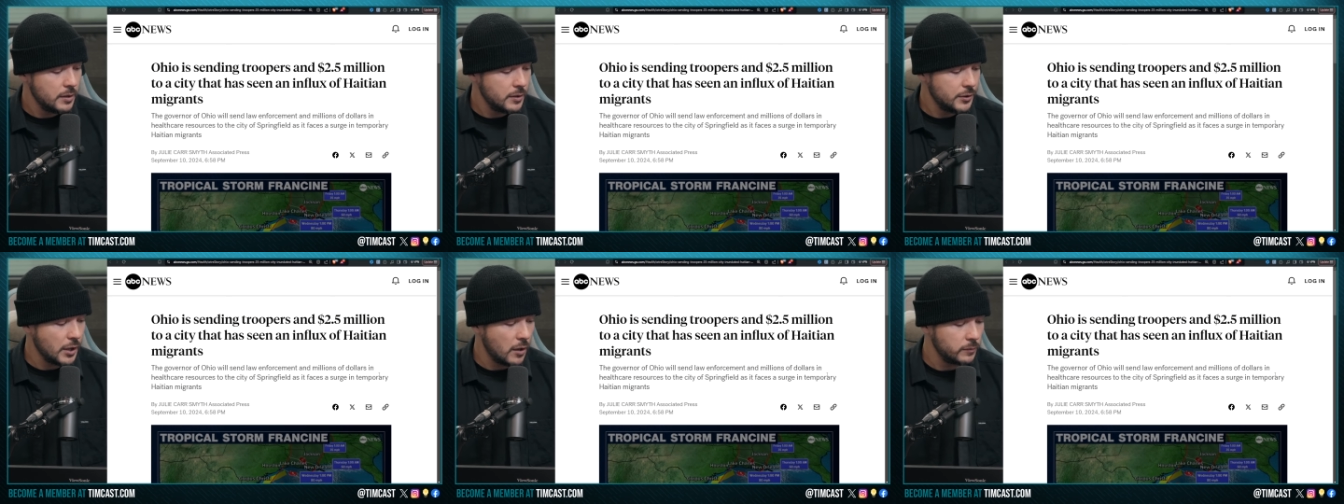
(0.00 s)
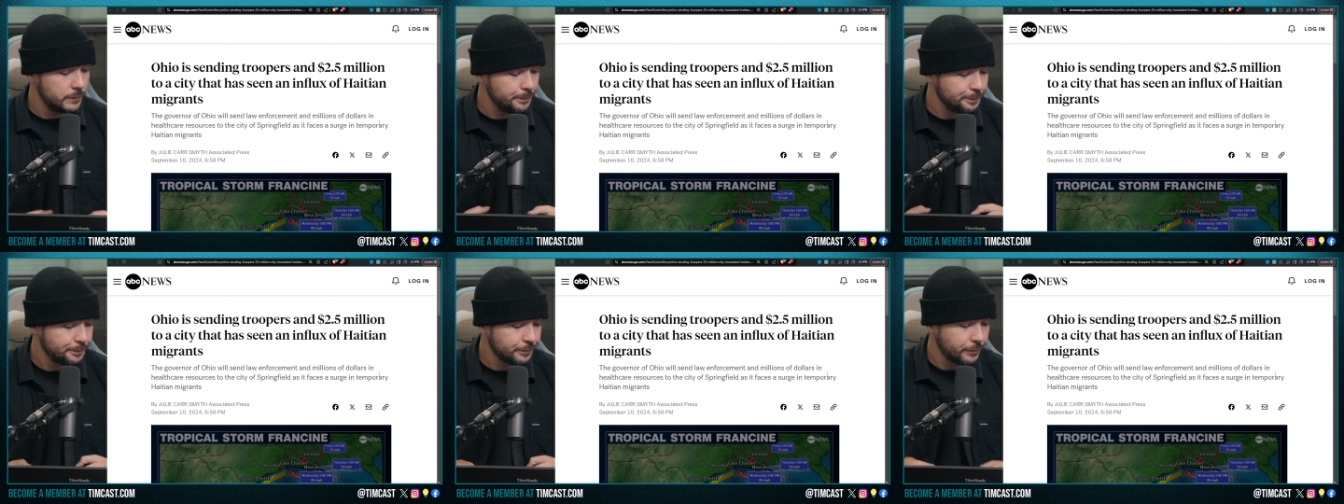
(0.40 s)
So
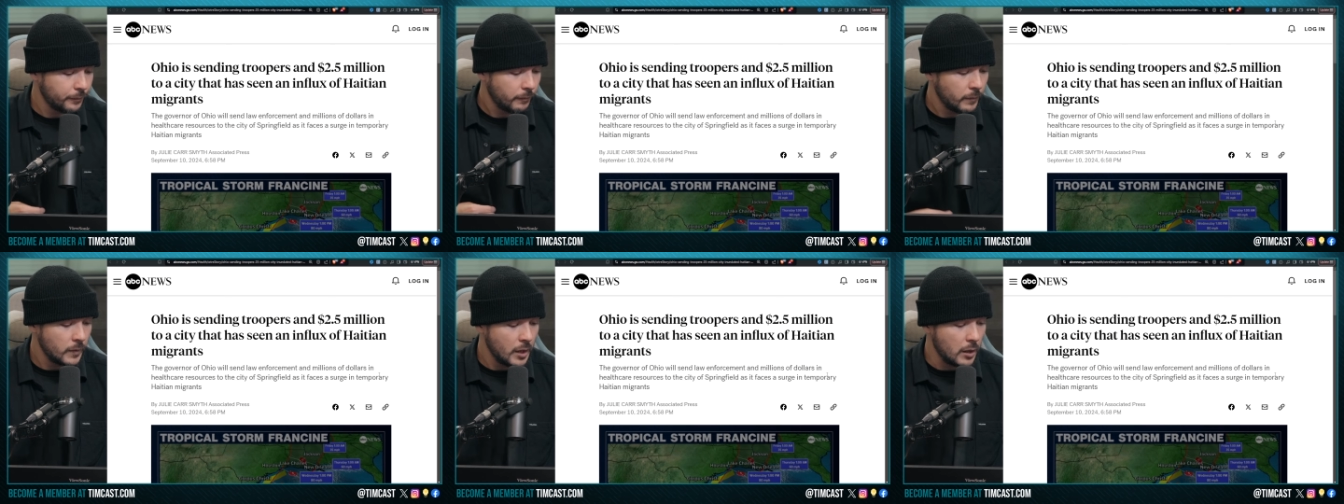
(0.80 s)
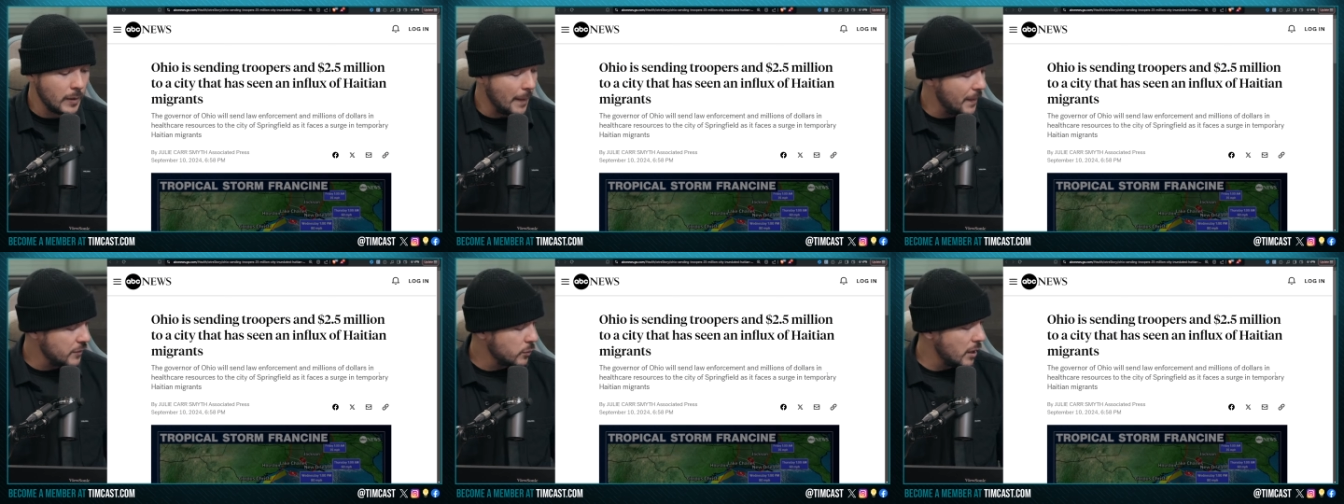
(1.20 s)
I'll
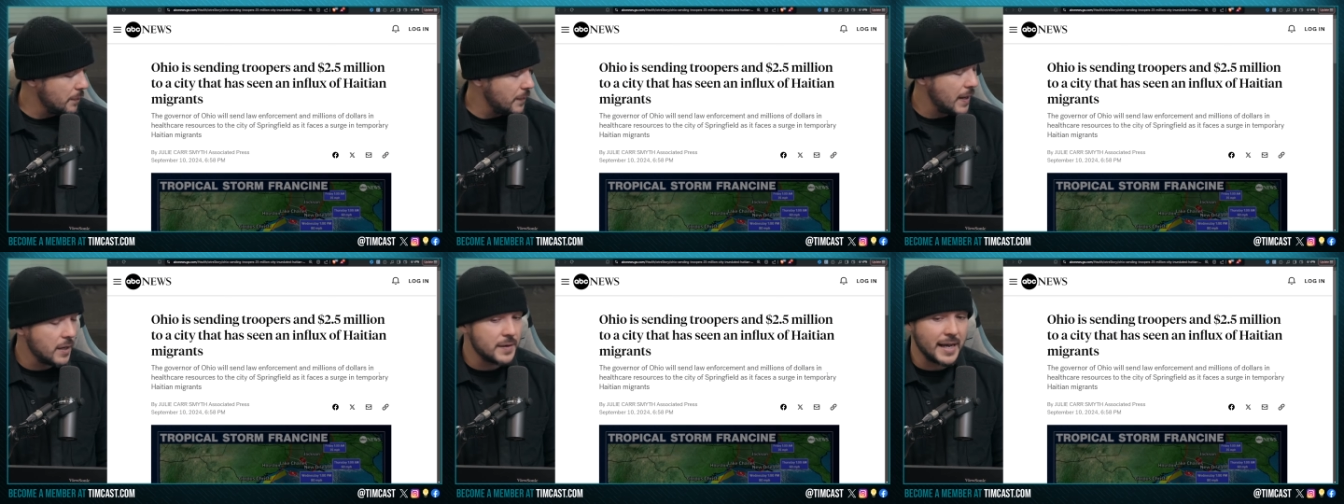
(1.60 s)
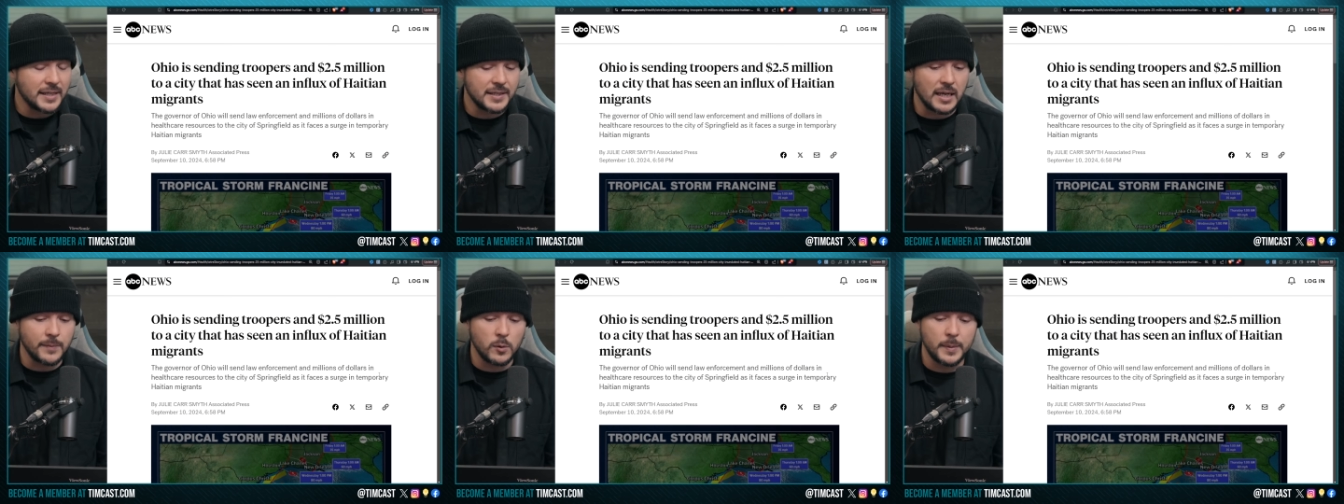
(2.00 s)
wrap this one up there. Next
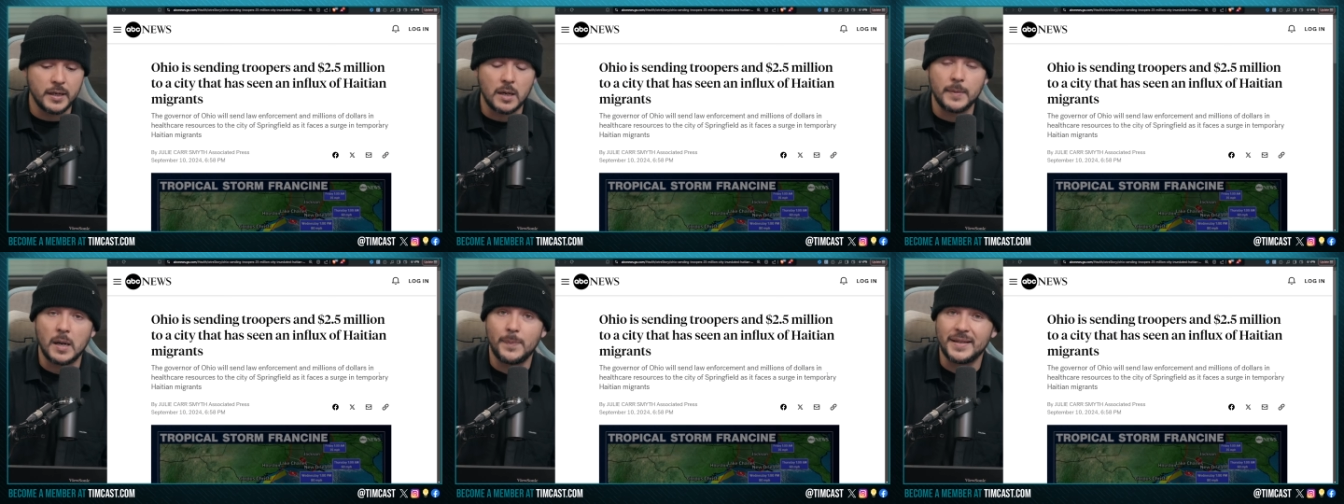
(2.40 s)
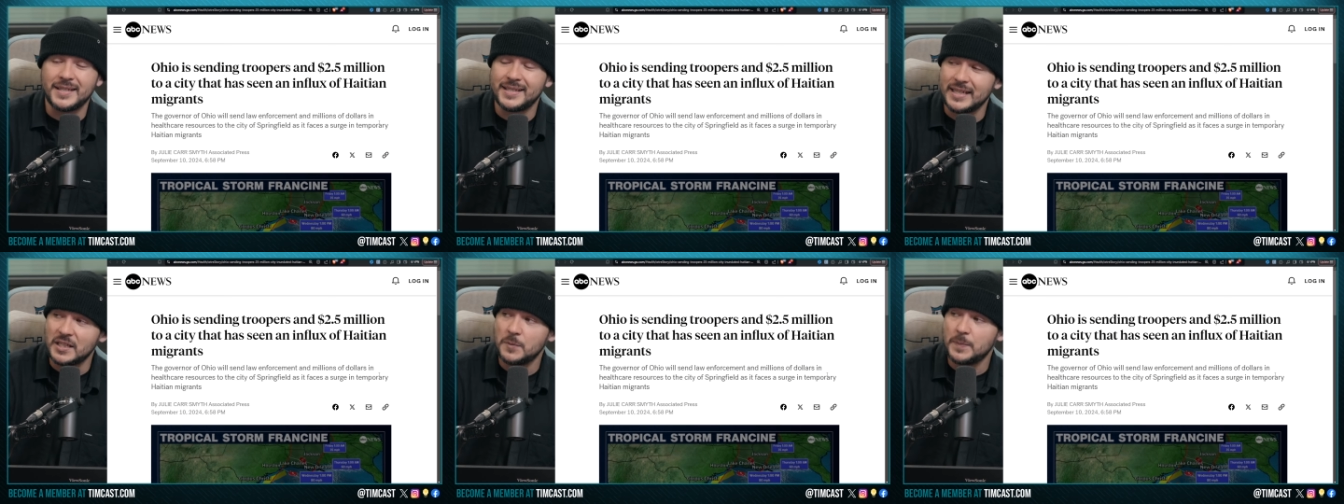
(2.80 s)
segment will be coming up at
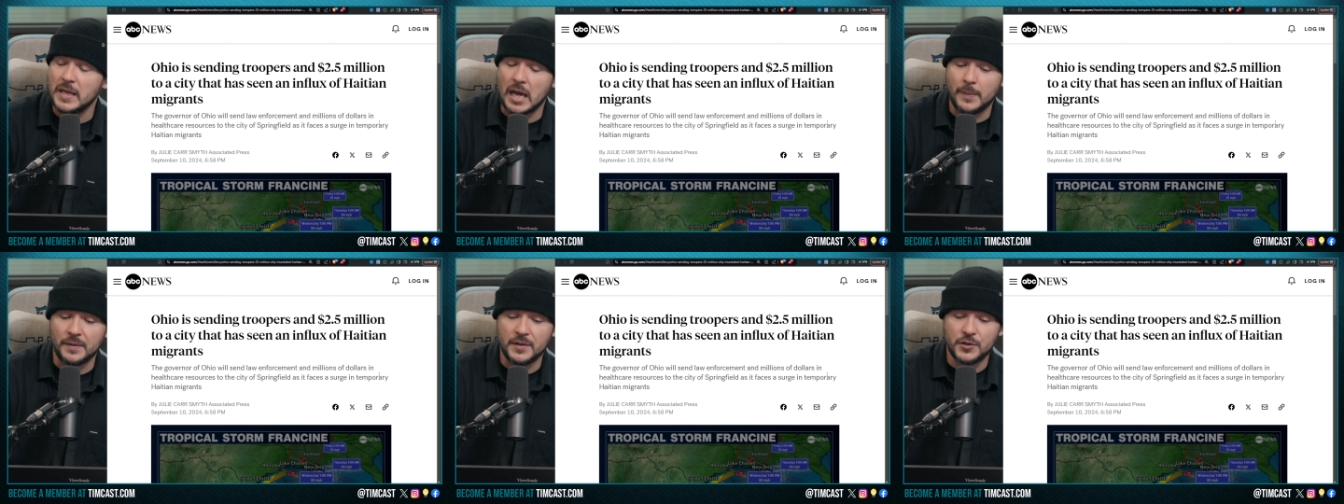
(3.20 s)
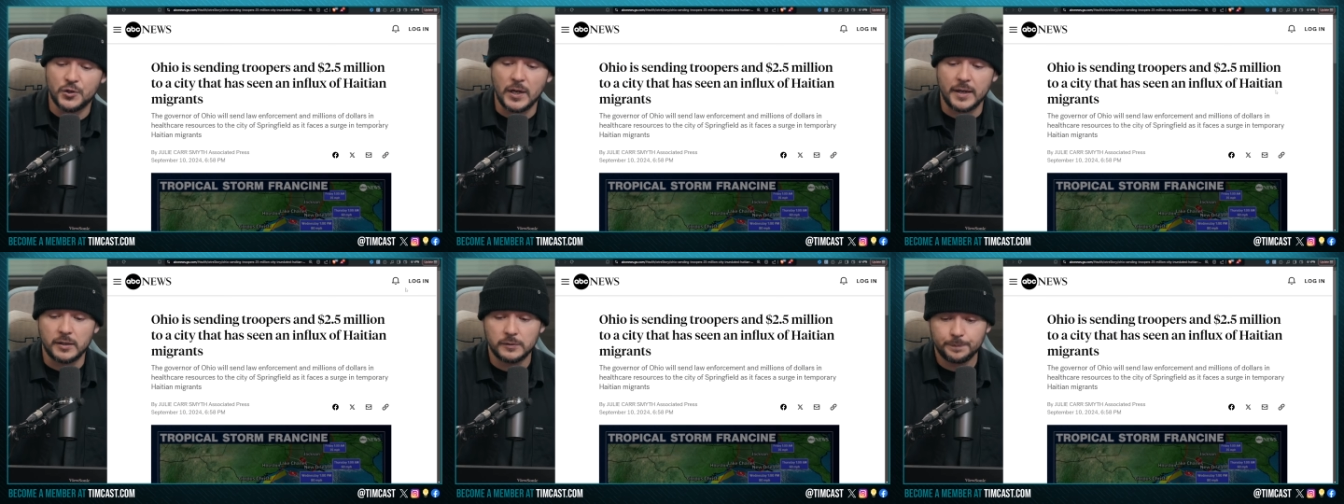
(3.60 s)
6 p.m. on this
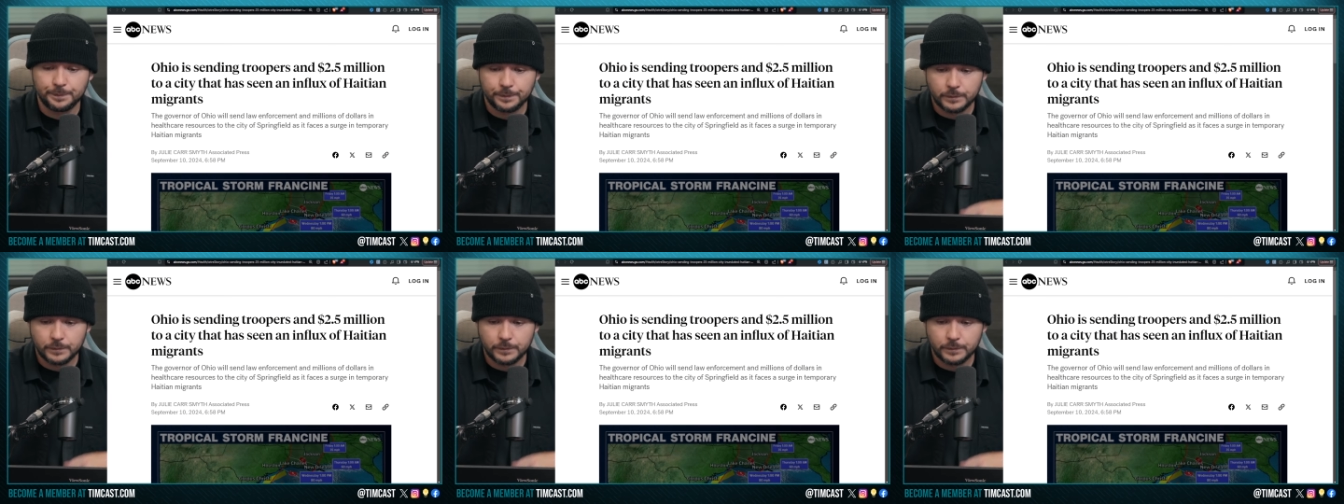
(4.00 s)
channel.